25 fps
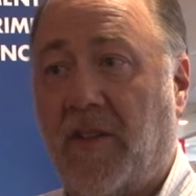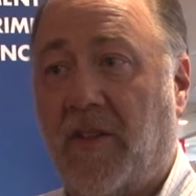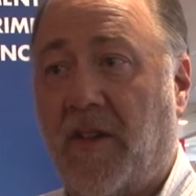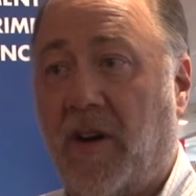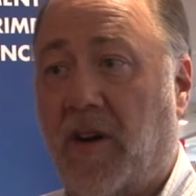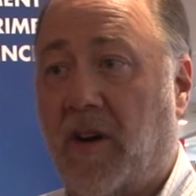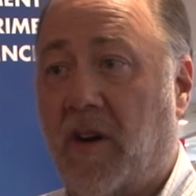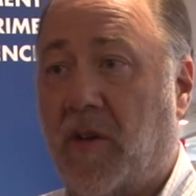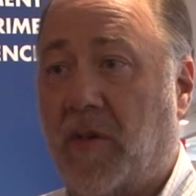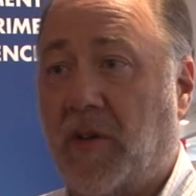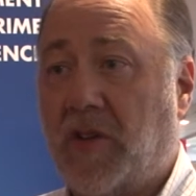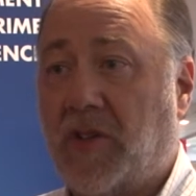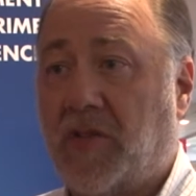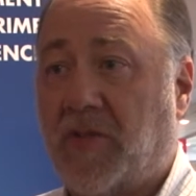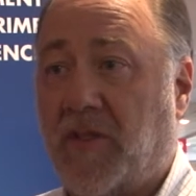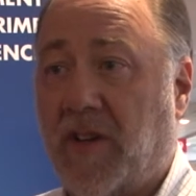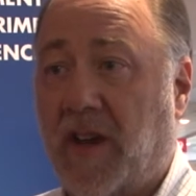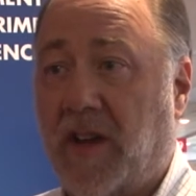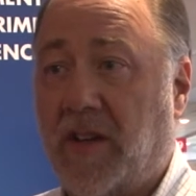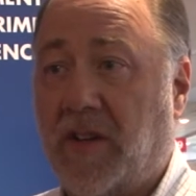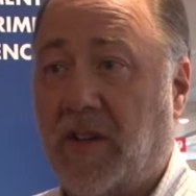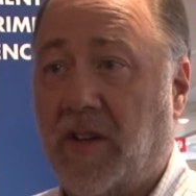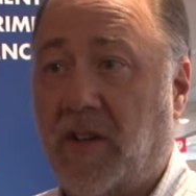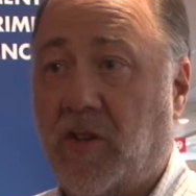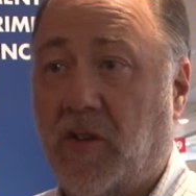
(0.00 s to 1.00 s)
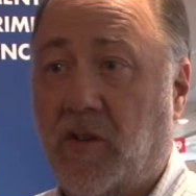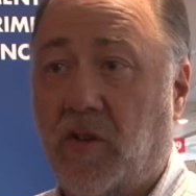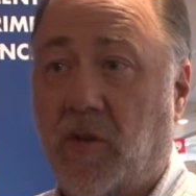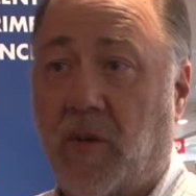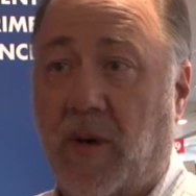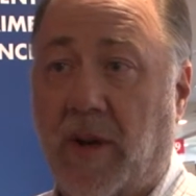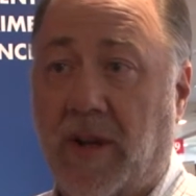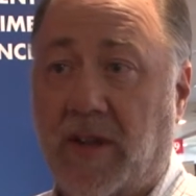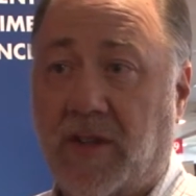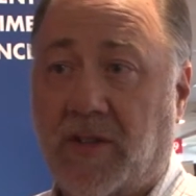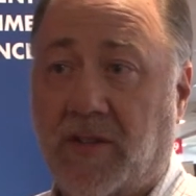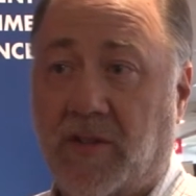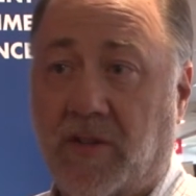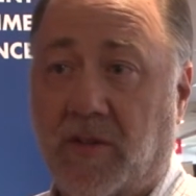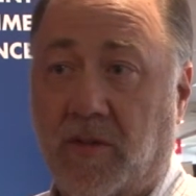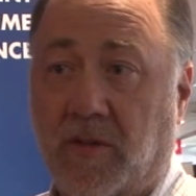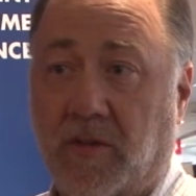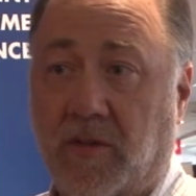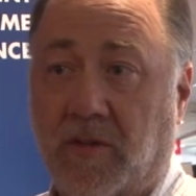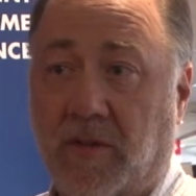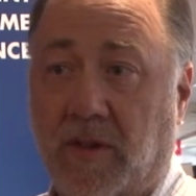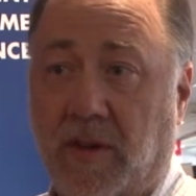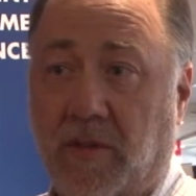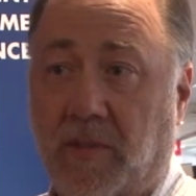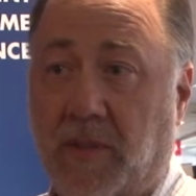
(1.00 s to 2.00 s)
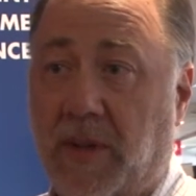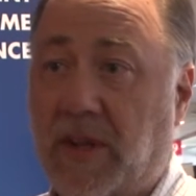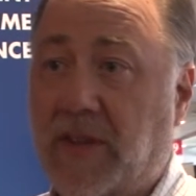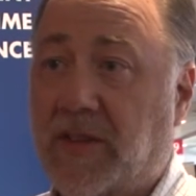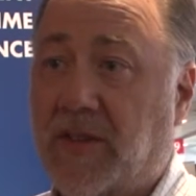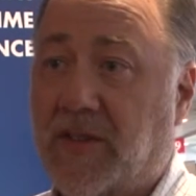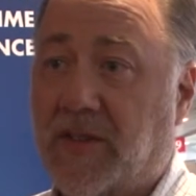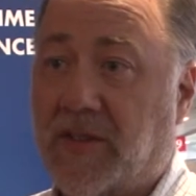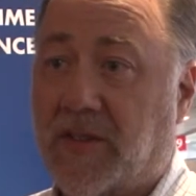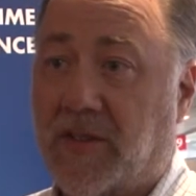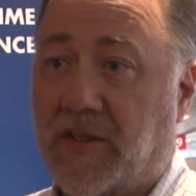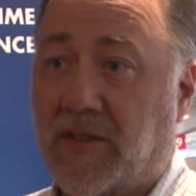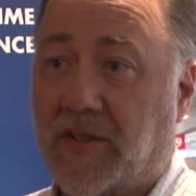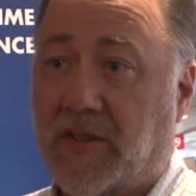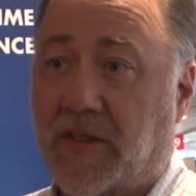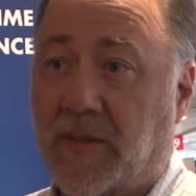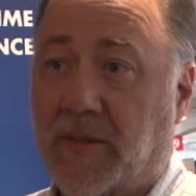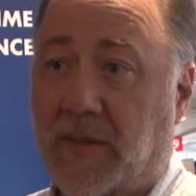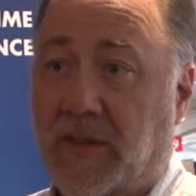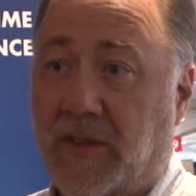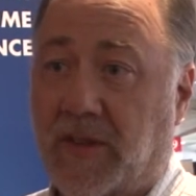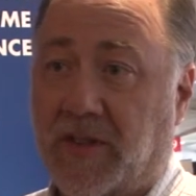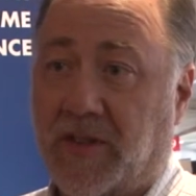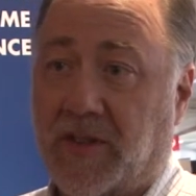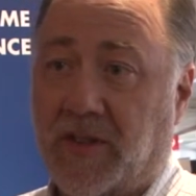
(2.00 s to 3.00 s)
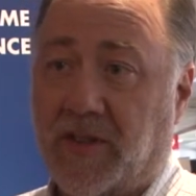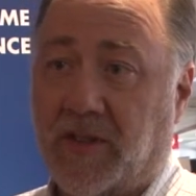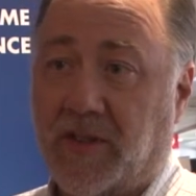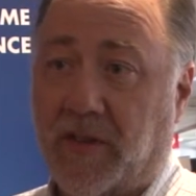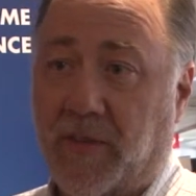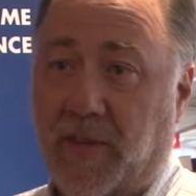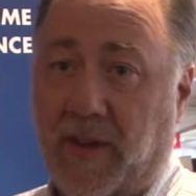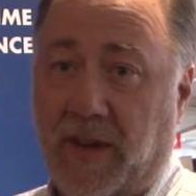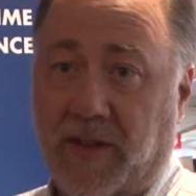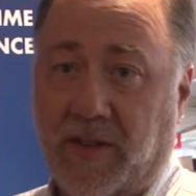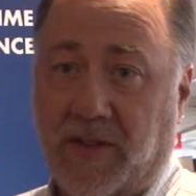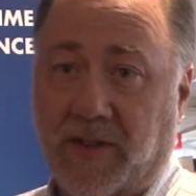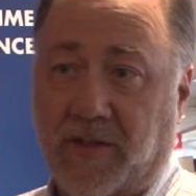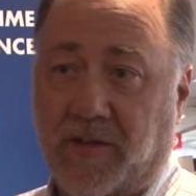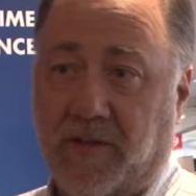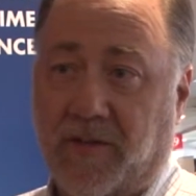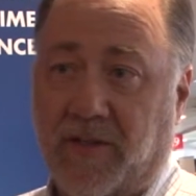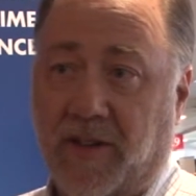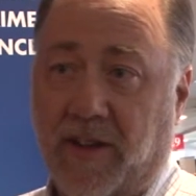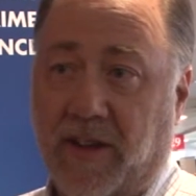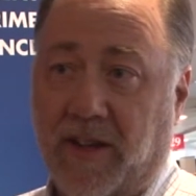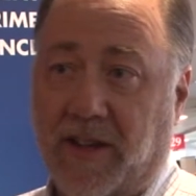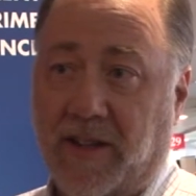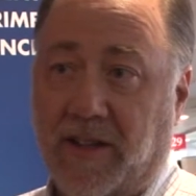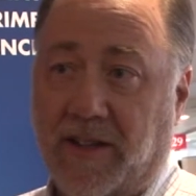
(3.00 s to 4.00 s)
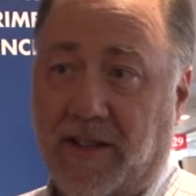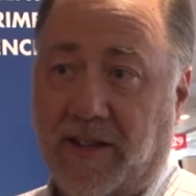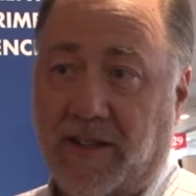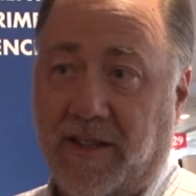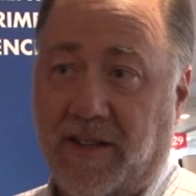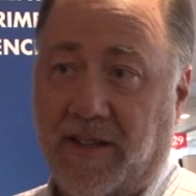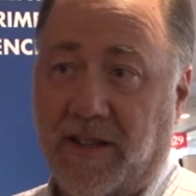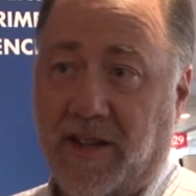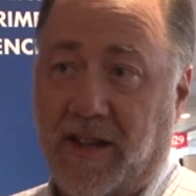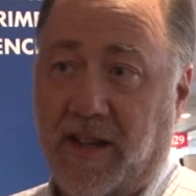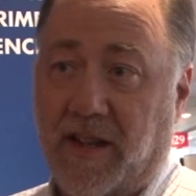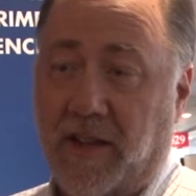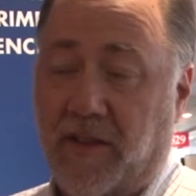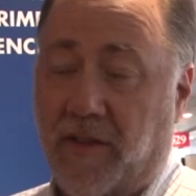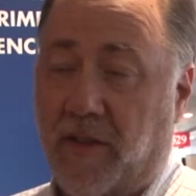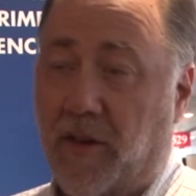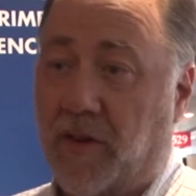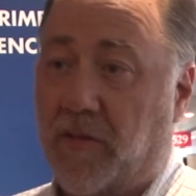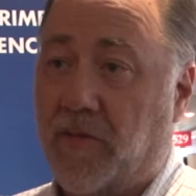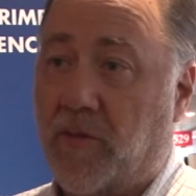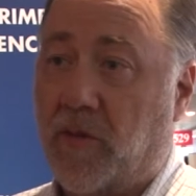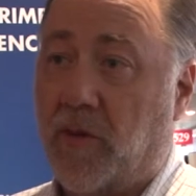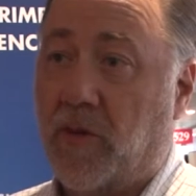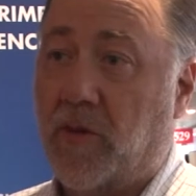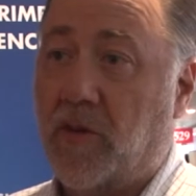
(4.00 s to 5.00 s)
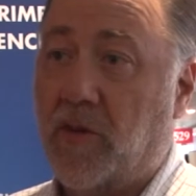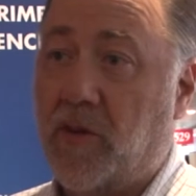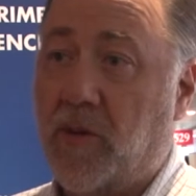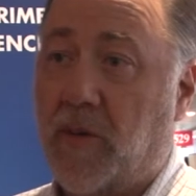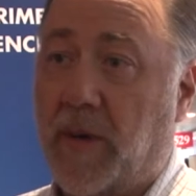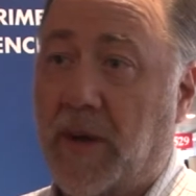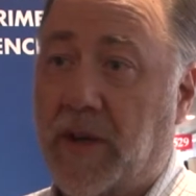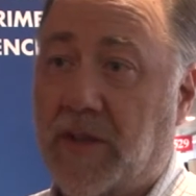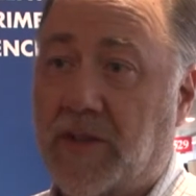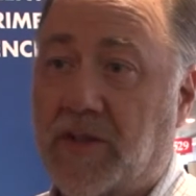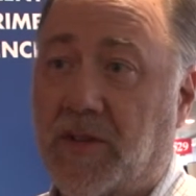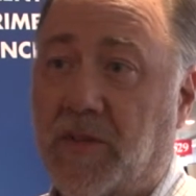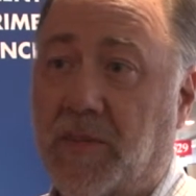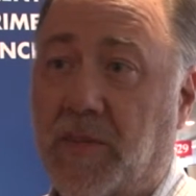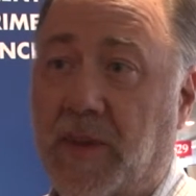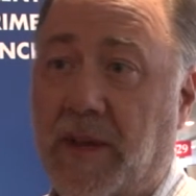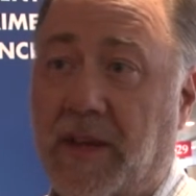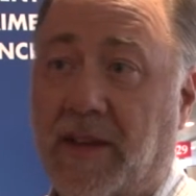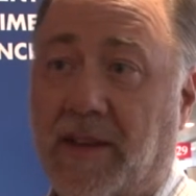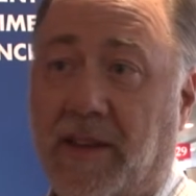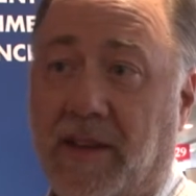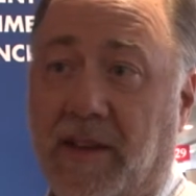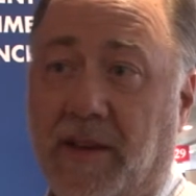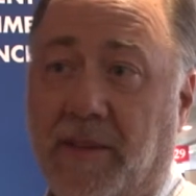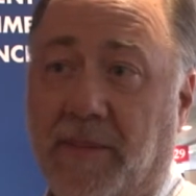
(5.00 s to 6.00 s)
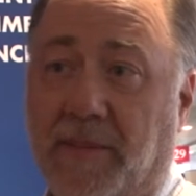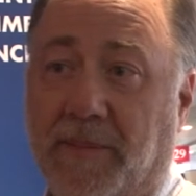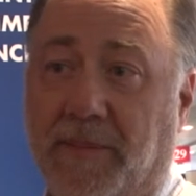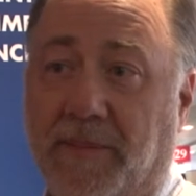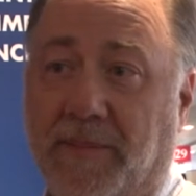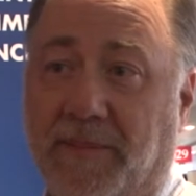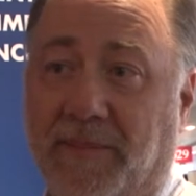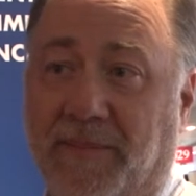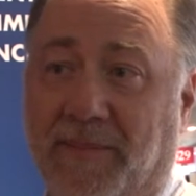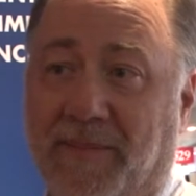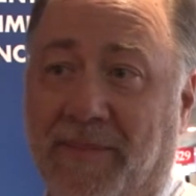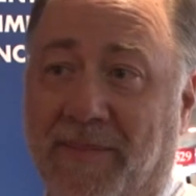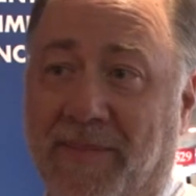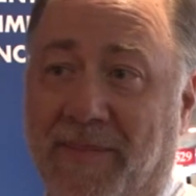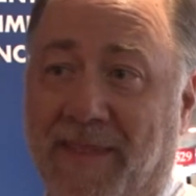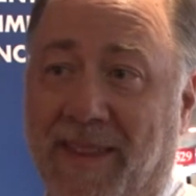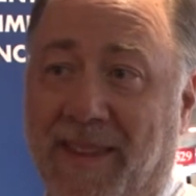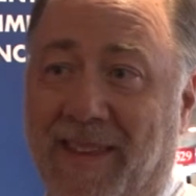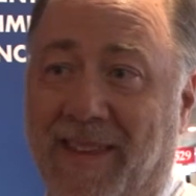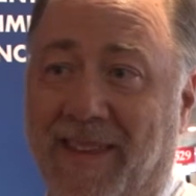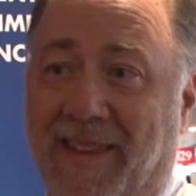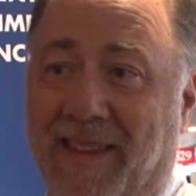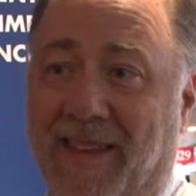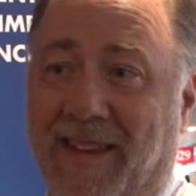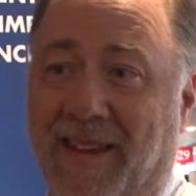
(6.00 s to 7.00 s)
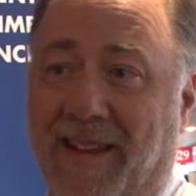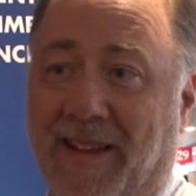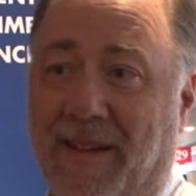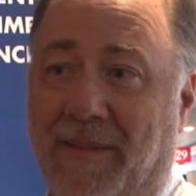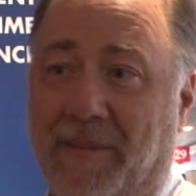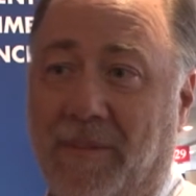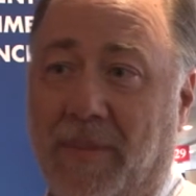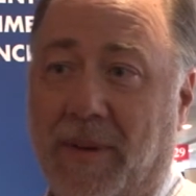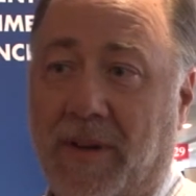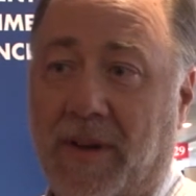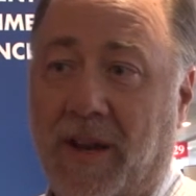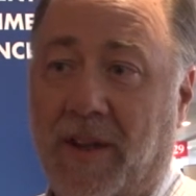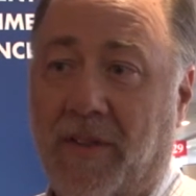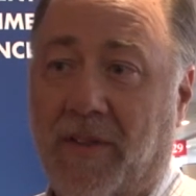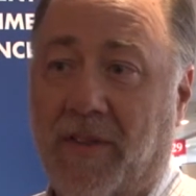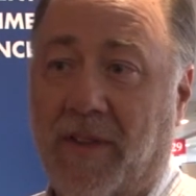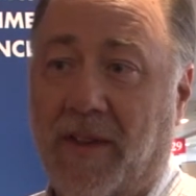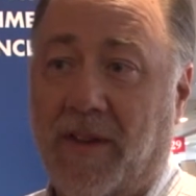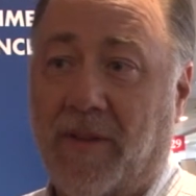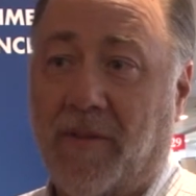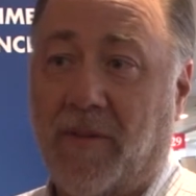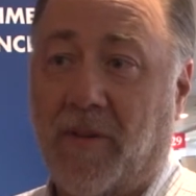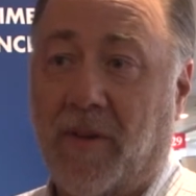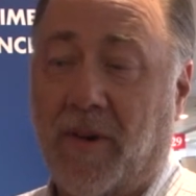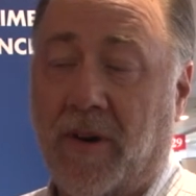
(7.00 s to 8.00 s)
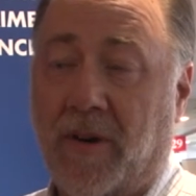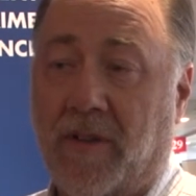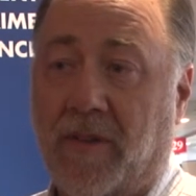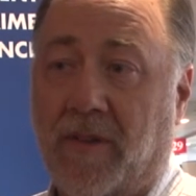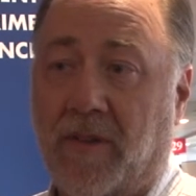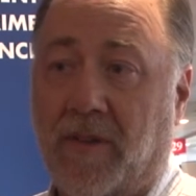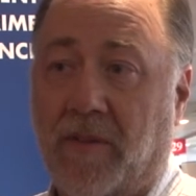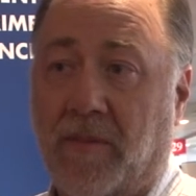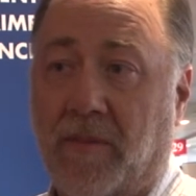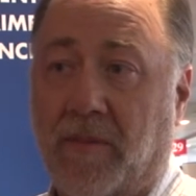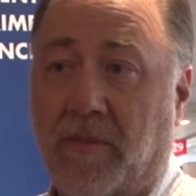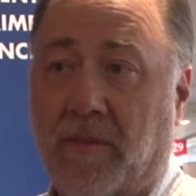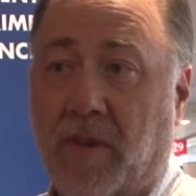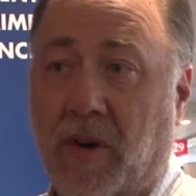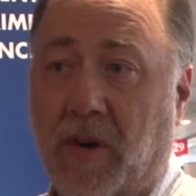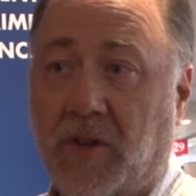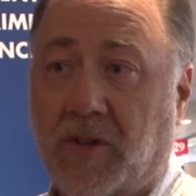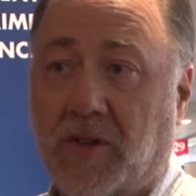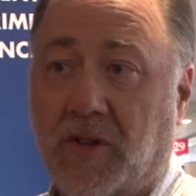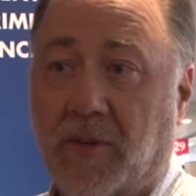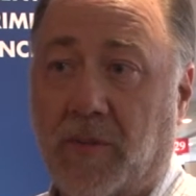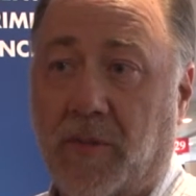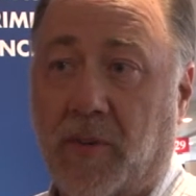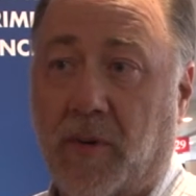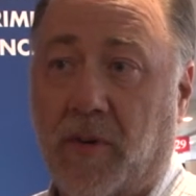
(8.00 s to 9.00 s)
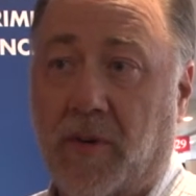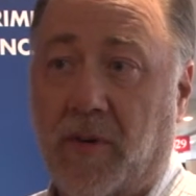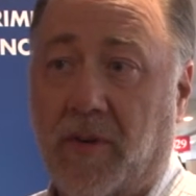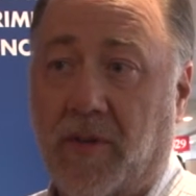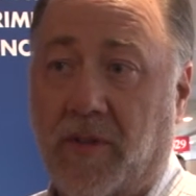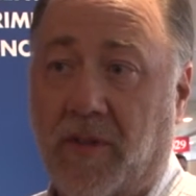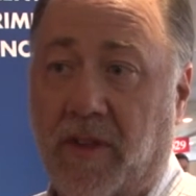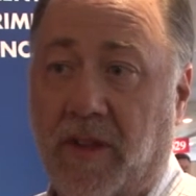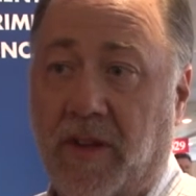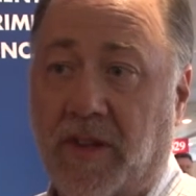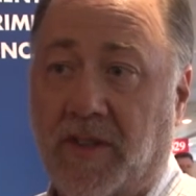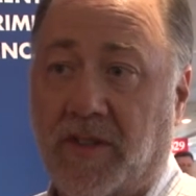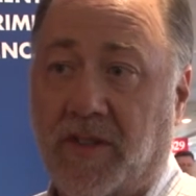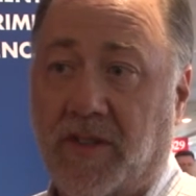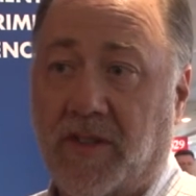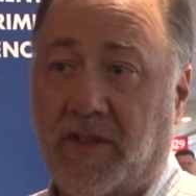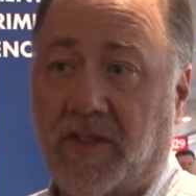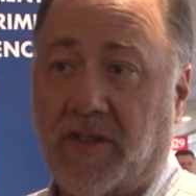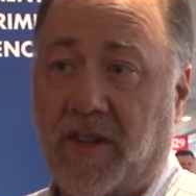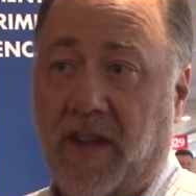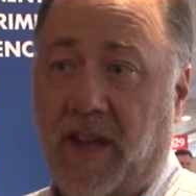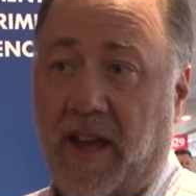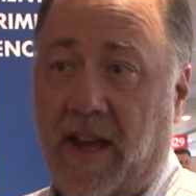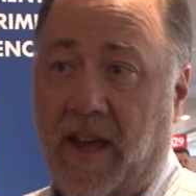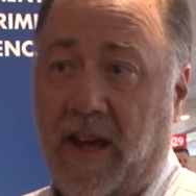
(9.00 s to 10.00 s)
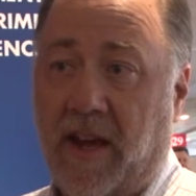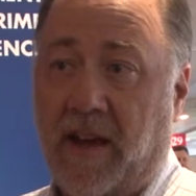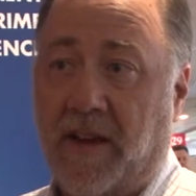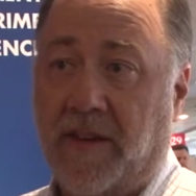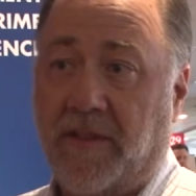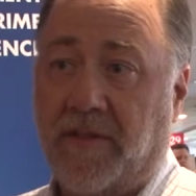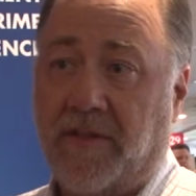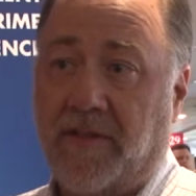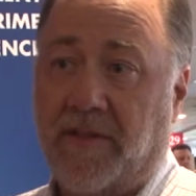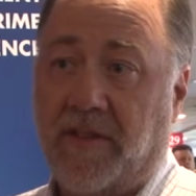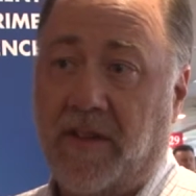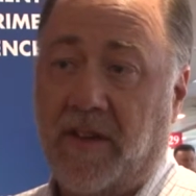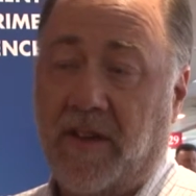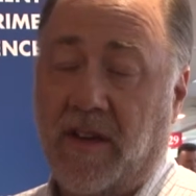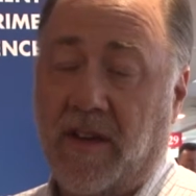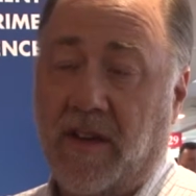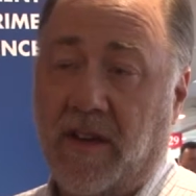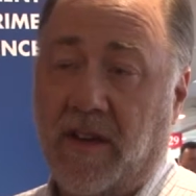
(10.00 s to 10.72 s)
They're always finding new ways to beat the system, and the system has to find, therefore, new ways to beat them. But I think one of the most important things is to have